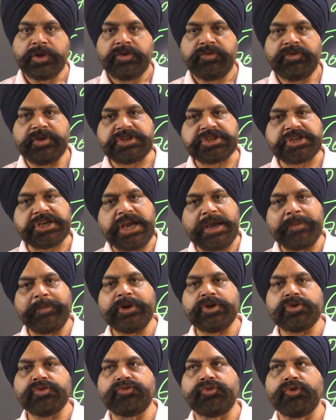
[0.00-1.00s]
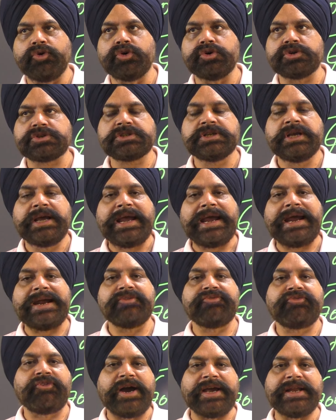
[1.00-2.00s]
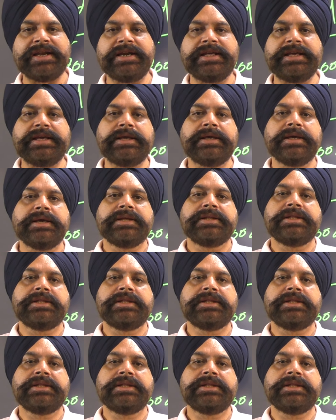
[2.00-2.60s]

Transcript: which came into force, and finally